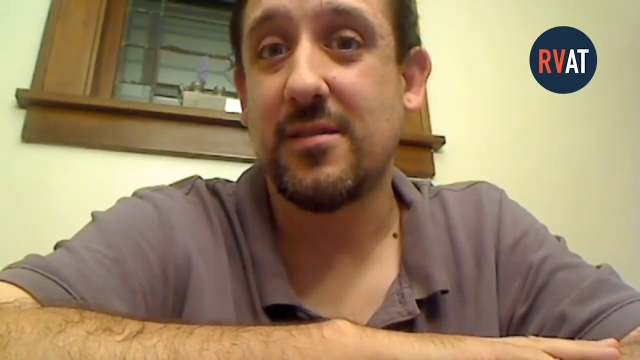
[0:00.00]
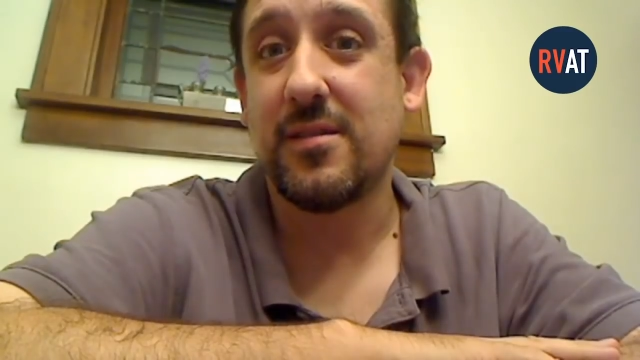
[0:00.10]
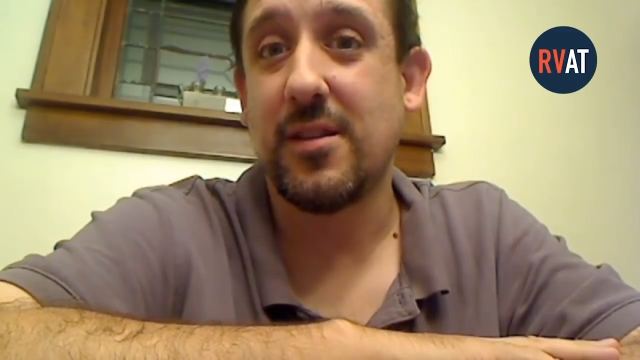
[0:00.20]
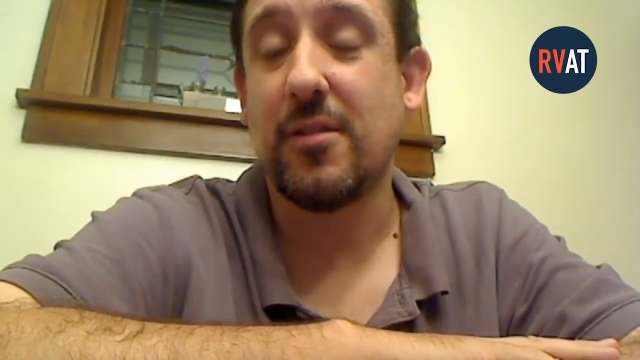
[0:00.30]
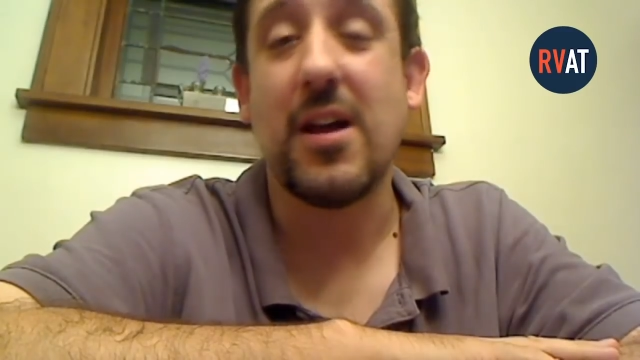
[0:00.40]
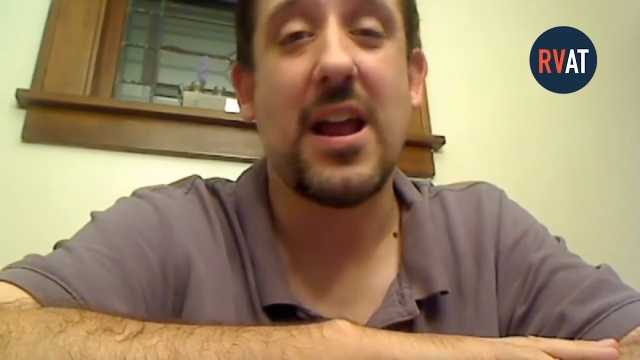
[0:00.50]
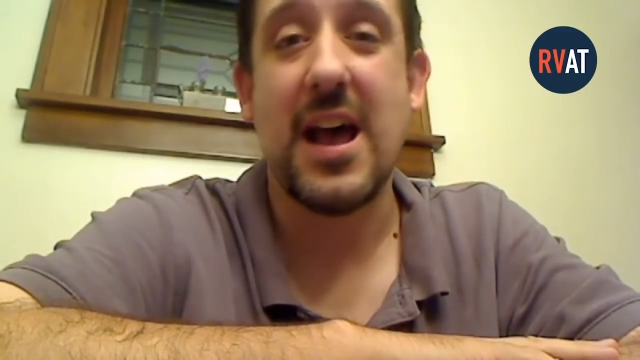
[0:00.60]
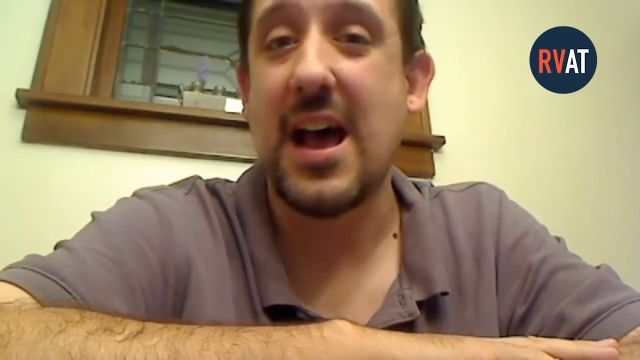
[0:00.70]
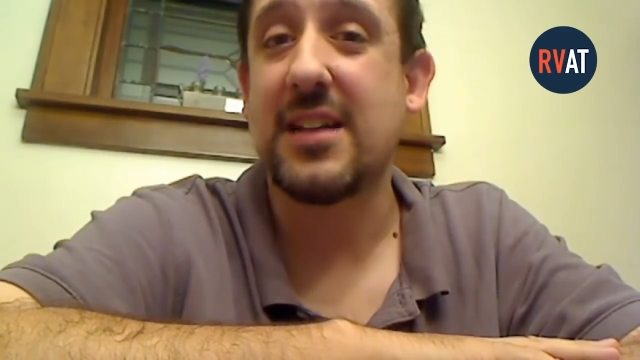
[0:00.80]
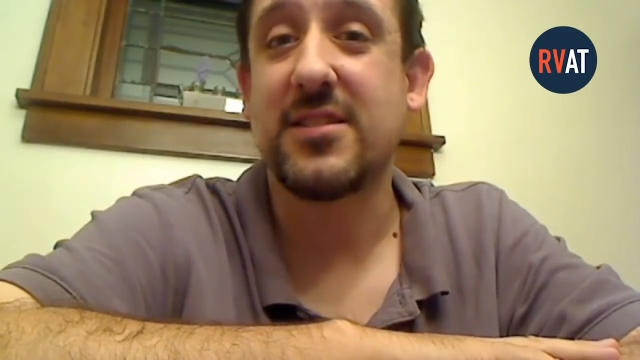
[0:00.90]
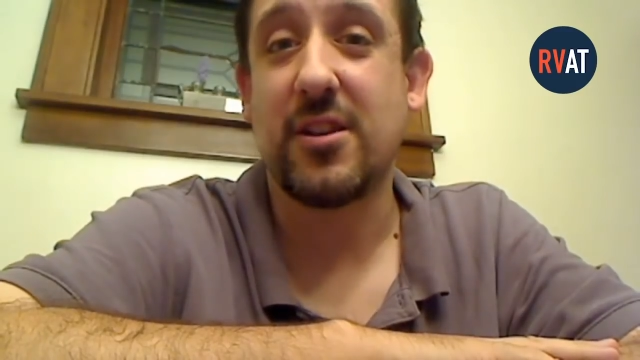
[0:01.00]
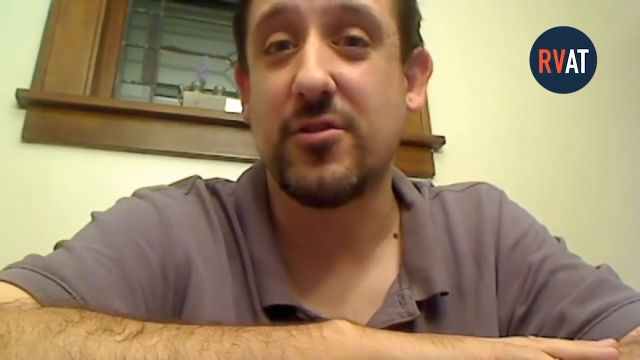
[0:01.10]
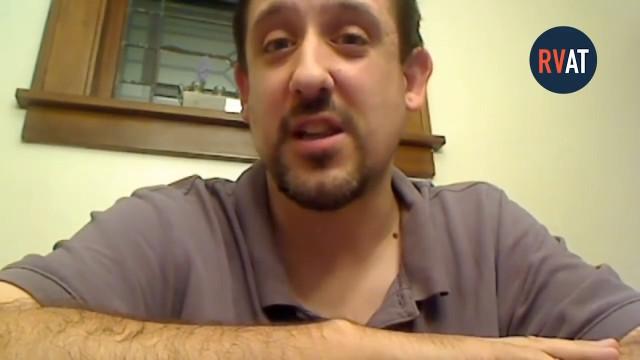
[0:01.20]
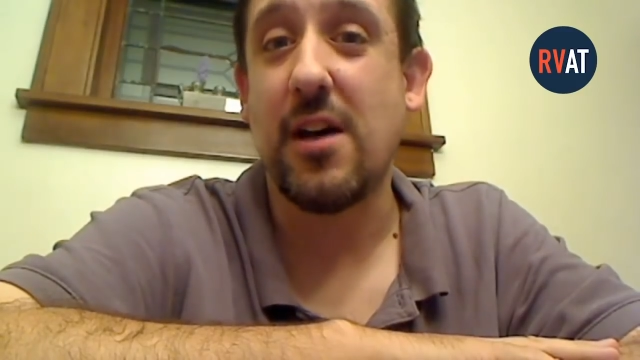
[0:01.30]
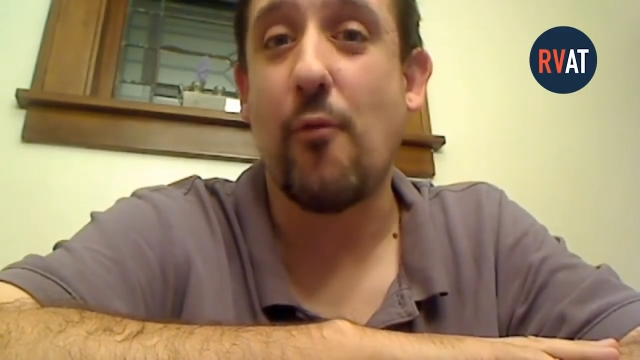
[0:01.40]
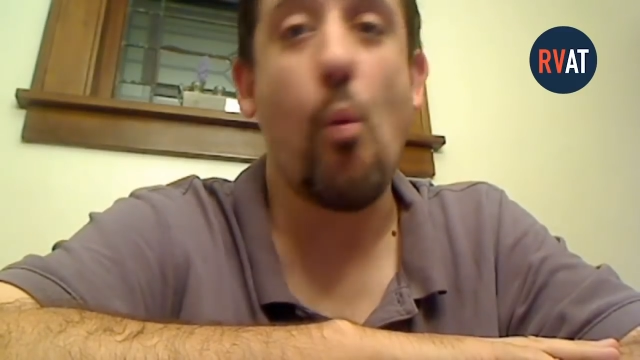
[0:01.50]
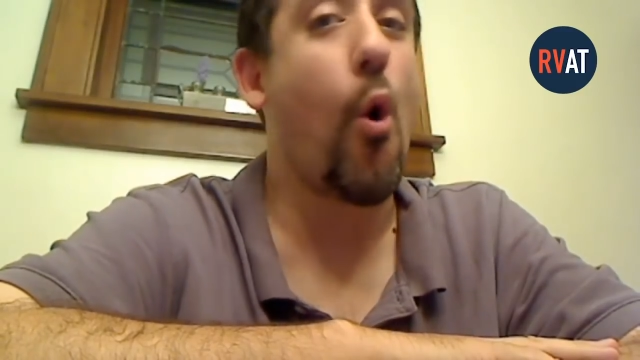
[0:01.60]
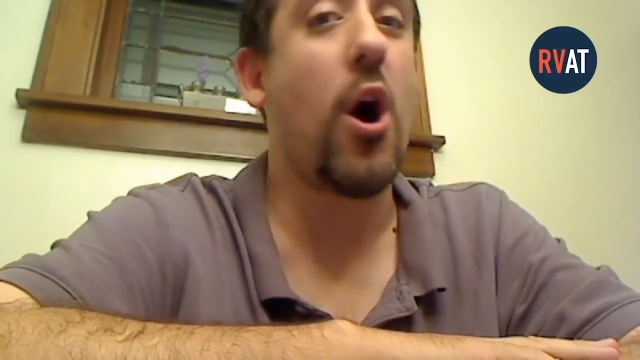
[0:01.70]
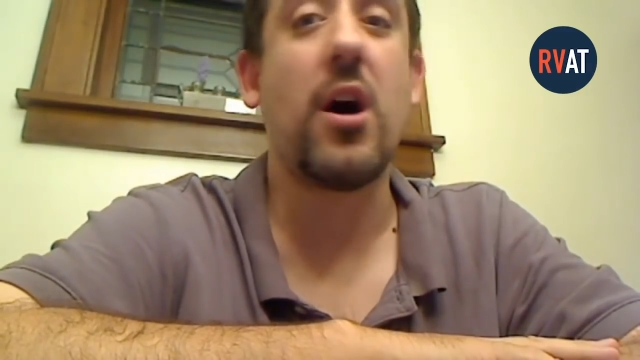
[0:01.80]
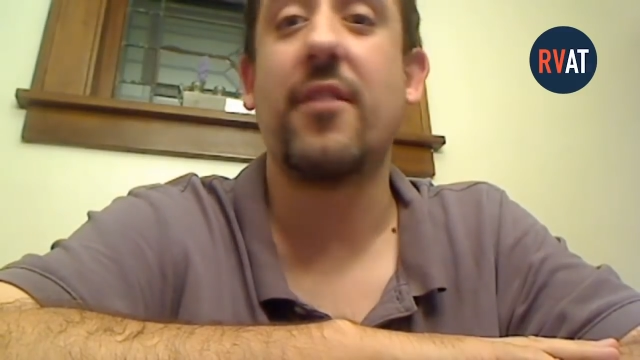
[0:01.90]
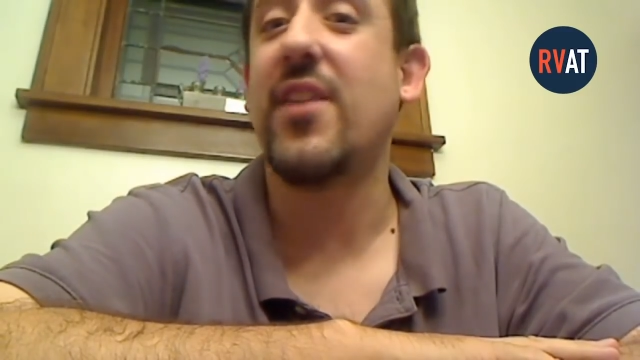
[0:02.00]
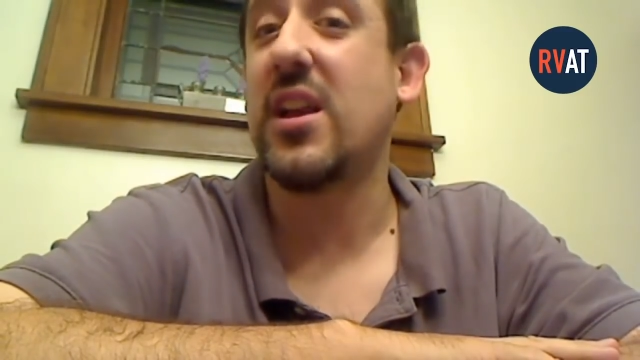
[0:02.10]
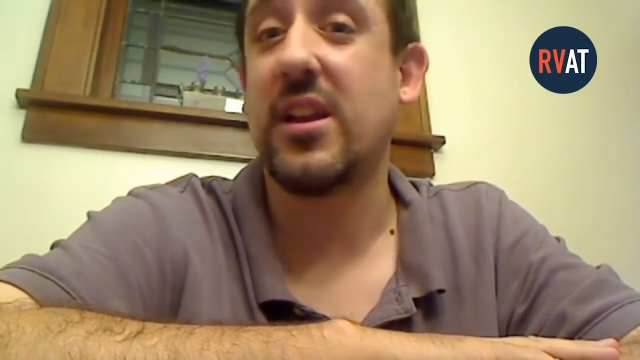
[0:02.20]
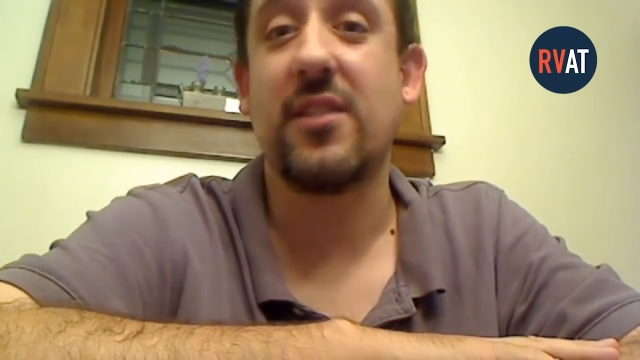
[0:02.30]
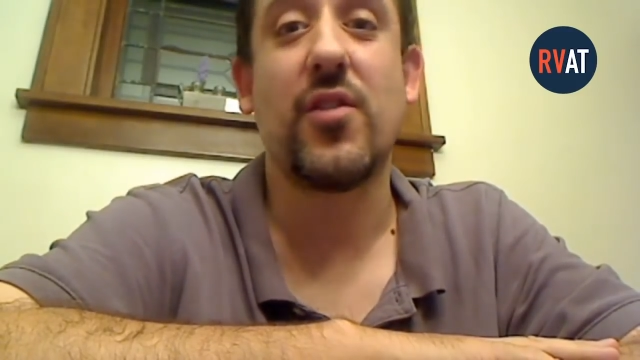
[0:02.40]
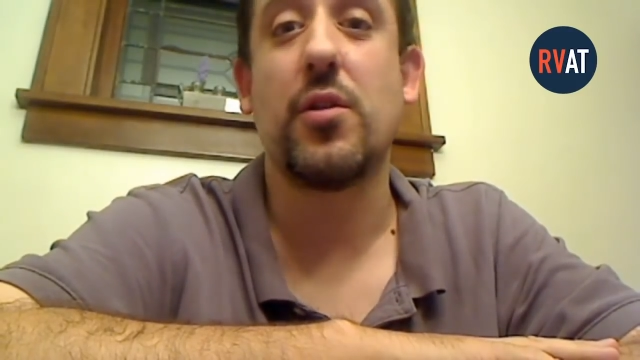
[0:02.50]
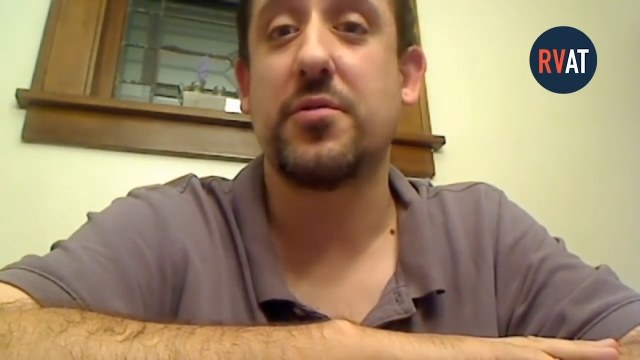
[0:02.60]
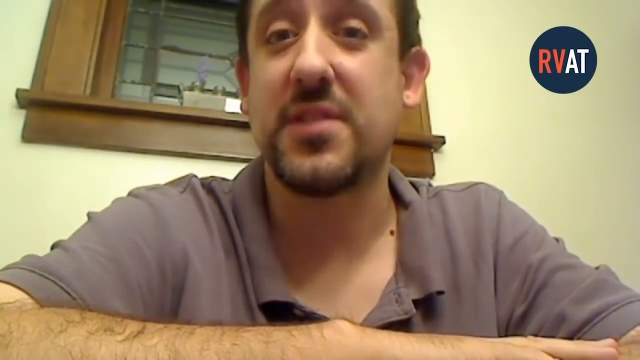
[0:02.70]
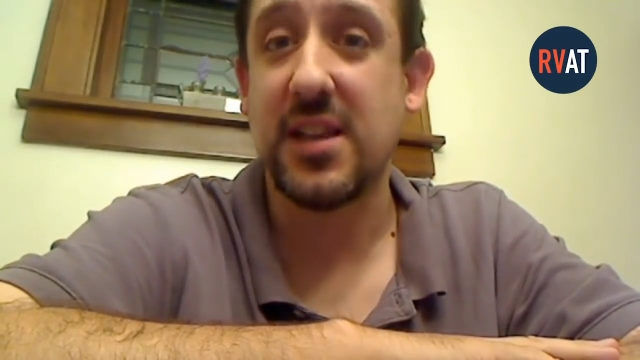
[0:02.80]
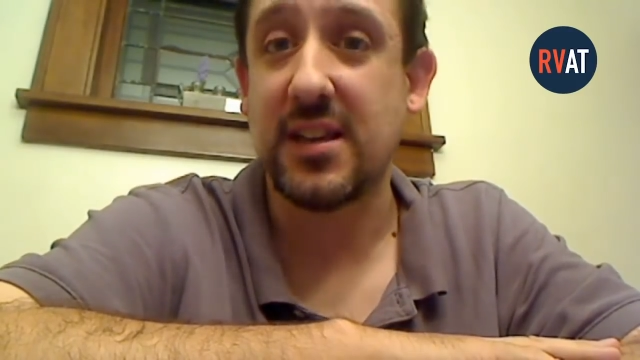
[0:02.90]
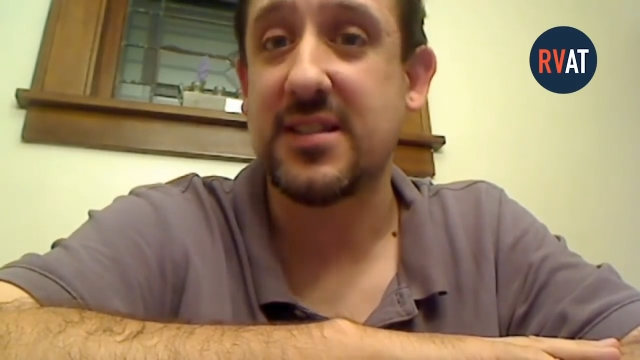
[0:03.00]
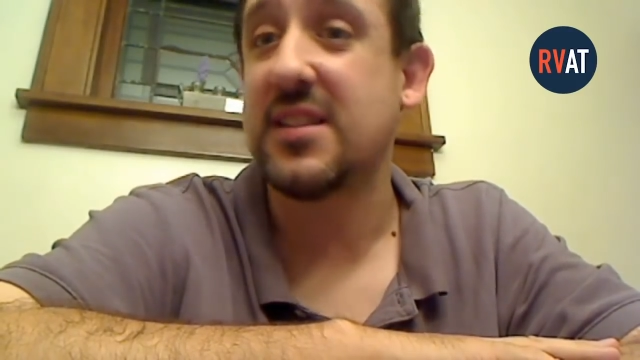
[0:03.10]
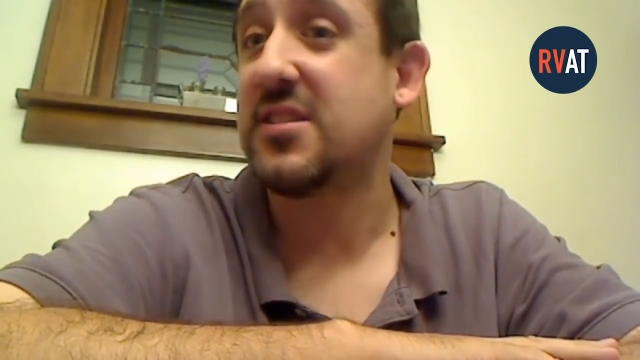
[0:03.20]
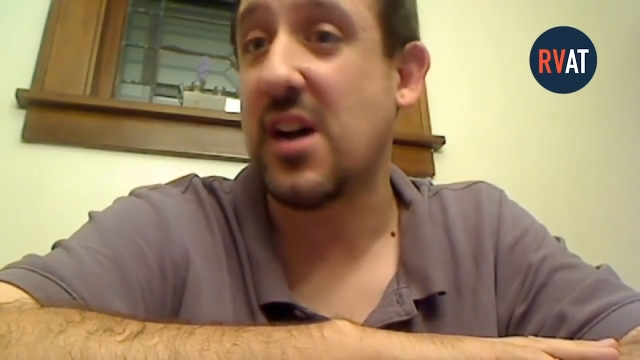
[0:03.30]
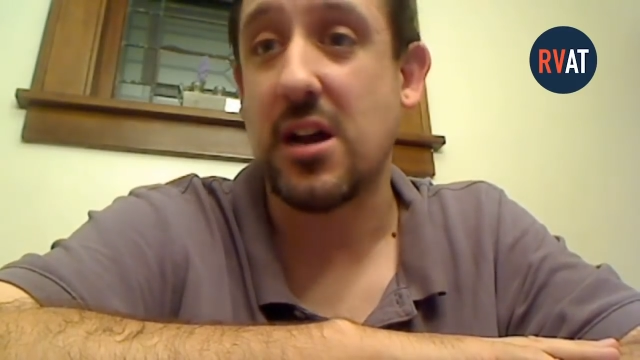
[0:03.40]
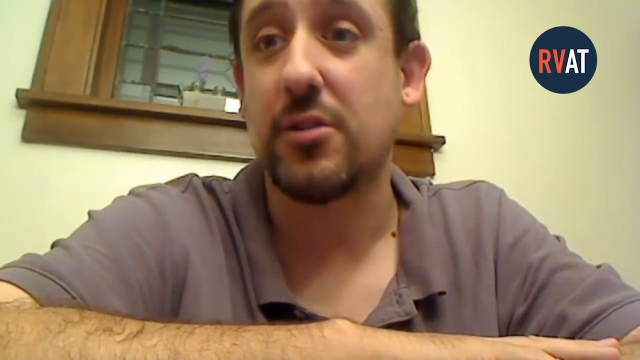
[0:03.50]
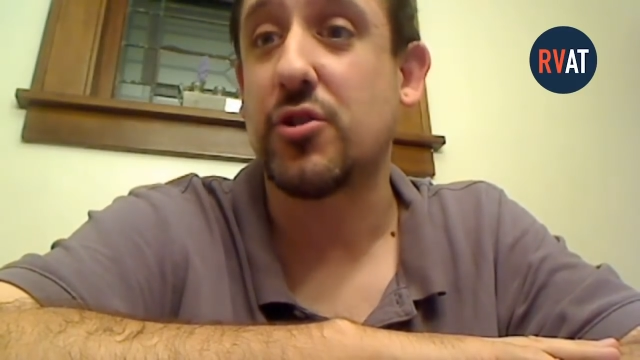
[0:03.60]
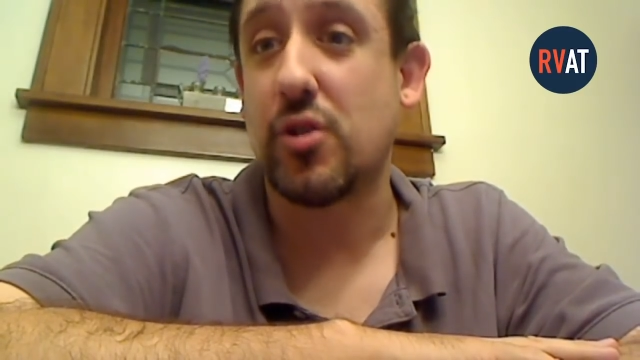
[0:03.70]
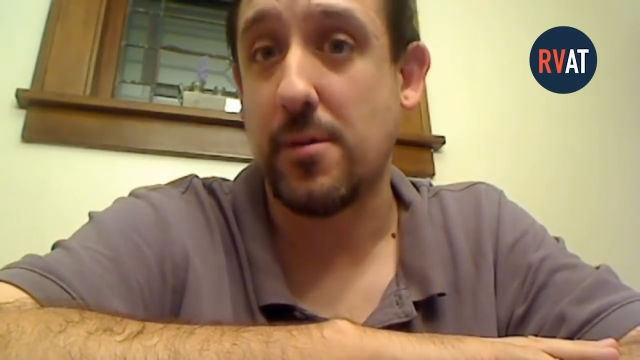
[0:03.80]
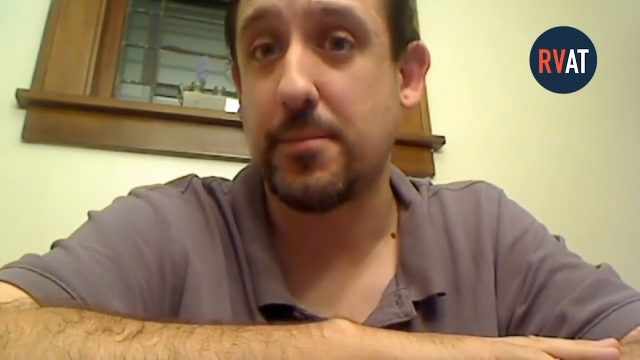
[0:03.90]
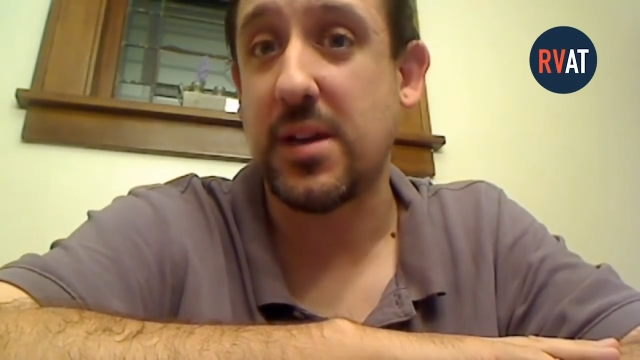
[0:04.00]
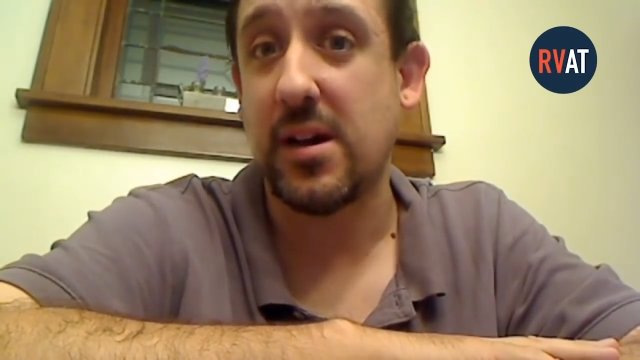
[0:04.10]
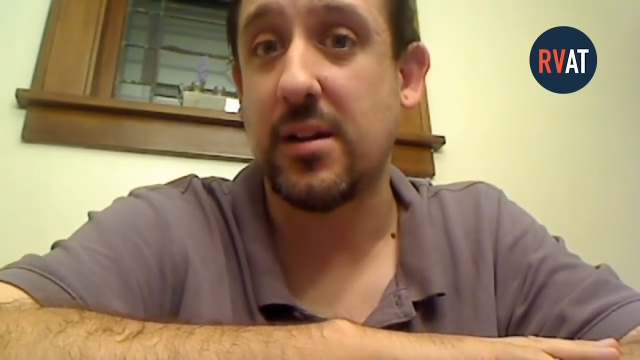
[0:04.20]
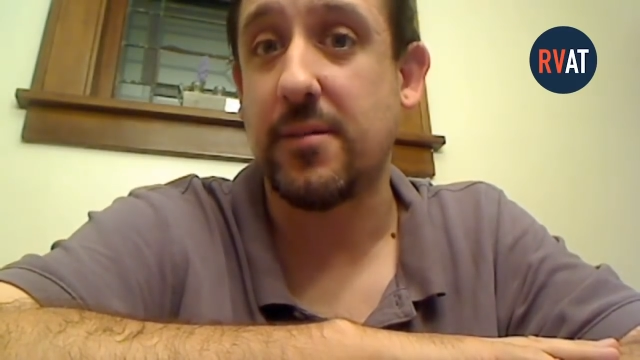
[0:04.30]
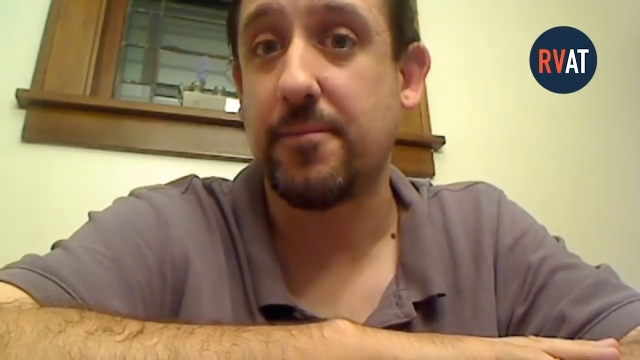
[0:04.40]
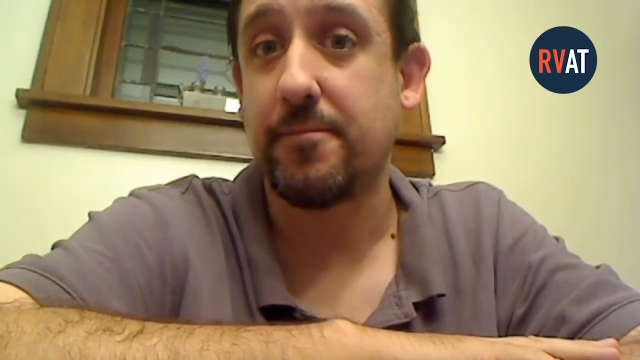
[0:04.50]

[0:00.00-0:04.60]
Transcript: you got to ask yourself, what of any of those things has Donald Trump done?